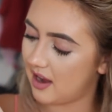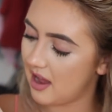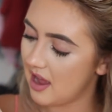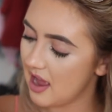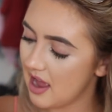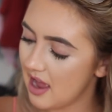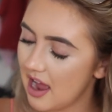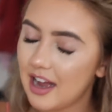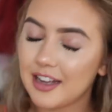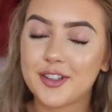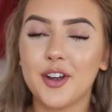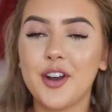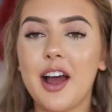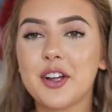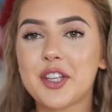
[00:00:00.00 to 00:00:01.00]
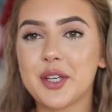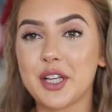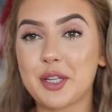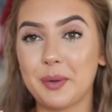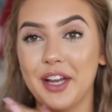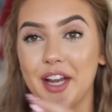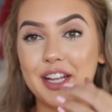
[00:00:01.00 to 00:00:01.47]
I don't know how to
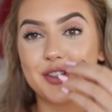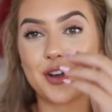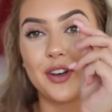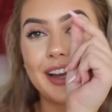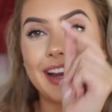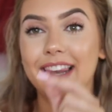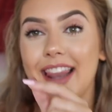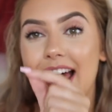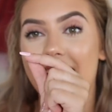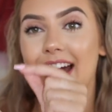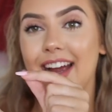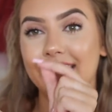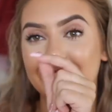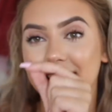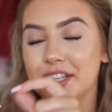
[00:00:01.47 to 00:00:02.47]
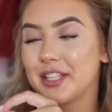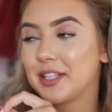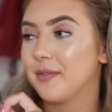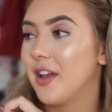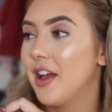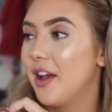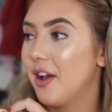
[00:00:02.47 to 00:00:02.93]
explain it. It's got like
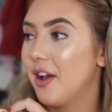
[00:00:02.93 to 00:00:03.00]
lines.